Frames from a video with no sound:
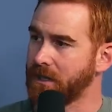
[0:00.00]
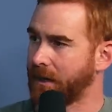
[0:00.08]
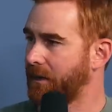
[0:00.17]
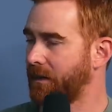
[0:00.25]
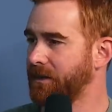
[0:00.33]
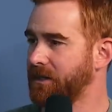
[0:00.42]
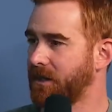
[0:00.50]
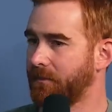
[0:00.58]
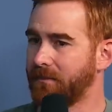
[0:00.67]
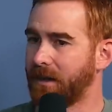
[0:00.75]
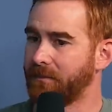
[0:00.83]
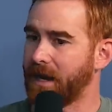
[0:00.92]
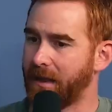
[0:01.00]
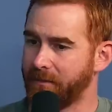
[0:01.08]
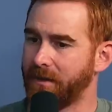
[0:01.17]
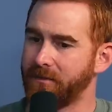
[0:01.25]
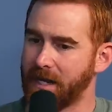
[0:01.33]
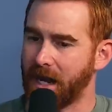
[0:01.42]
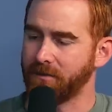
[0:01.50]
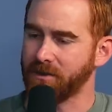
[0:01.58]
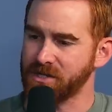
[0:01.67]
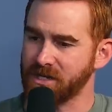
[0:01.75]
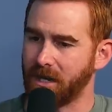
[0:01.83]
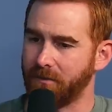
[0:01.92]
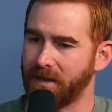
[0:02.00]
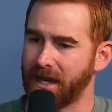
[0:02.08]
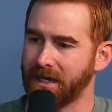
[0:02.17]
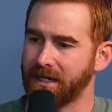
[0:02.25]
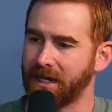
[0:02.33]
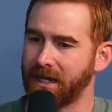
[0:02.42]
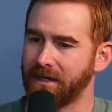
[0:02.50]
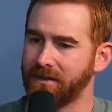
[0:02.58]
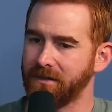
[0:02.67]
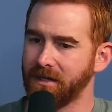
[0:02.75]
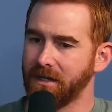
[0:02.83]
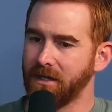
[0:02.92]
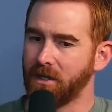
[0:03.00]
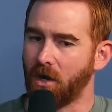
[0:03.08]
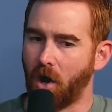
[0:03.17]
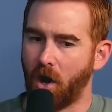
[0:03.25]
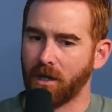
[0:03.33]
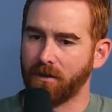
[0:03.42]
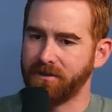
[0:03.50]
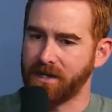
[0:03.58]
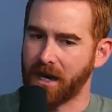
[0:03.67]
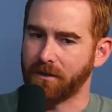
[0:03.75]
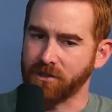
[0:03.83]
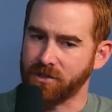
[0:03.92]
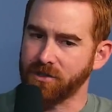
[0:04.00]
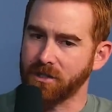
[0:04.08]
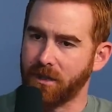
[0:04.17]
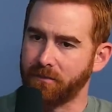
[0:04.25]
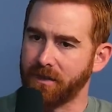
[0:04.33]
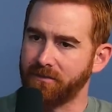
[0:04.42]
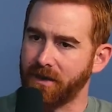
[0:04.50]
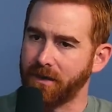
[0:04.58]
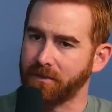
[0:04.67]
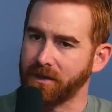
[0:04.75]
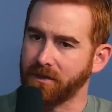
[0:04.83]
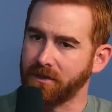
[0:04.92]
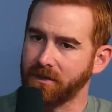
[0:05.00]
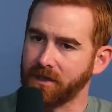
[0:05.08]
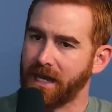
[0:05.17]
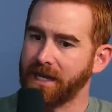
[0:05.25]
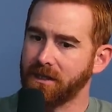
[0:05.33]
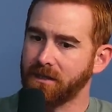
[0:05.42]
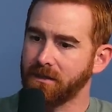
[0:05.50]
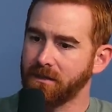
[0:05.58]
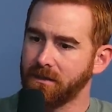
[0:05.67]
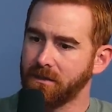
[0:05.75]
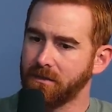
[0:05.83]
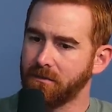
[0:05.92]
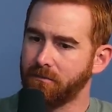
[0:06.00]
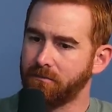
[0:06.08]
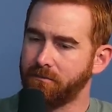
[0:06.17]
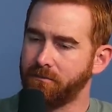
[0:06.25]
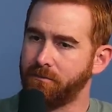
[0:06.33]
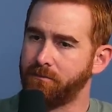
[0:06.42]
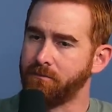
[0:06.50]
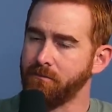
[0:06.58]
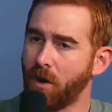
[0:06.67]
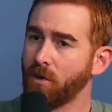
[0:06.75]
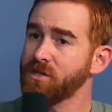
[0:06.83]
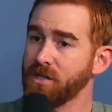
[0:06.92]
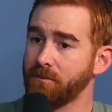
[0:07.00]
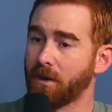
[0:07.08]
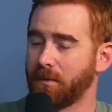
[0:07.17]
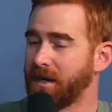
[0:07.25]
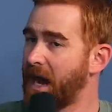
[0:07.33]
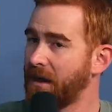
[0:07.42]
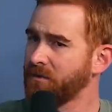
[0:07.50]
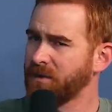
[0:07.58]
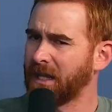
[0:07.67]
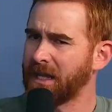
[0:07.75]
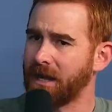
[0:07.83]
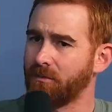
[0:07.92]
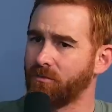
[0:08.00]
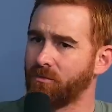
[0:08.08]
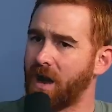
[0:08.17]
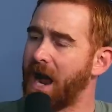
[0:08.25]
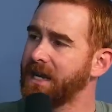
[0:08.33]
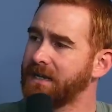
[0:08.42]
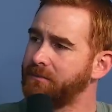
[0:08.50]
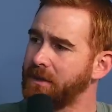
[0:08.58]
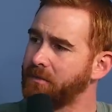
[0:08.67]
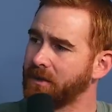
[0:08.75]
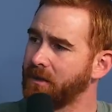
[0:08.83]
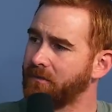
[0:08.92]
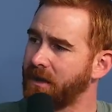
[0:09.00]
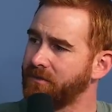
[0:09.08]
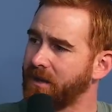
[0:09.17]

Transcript: Yeah, I mean, you know, I'm an Irish scumbag, and all of the Irish on my family like mostly bourbon, not a lot of rye people in my